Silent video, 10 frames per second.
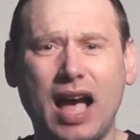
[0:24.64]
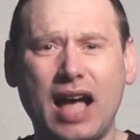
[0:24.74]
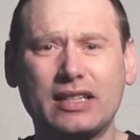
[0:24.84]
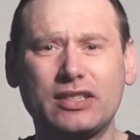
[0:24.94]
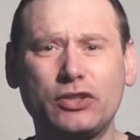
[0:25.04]

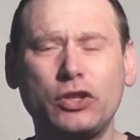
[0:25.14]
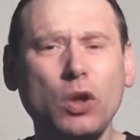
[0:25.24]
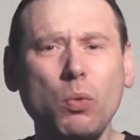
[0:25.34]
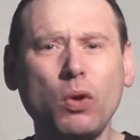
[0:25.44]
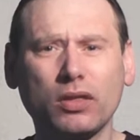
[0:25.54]
And you
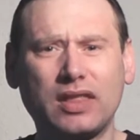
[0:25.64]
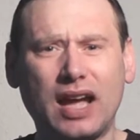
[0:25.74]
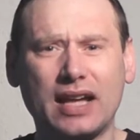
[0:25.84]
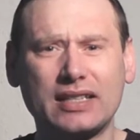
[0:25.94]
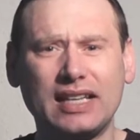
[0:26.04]
don't want
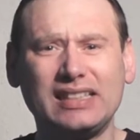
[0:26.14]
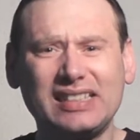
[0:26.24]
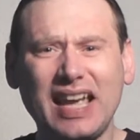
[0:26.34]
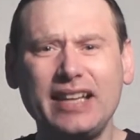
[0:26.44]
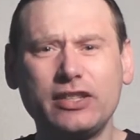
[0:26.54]
that.
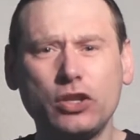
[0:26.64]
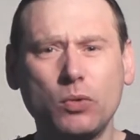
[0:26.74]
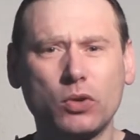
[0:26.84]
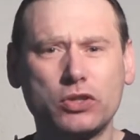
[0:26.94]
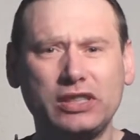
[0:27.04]
Instead,
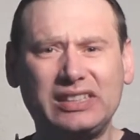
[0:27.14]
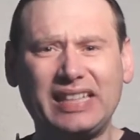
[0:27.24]
you want to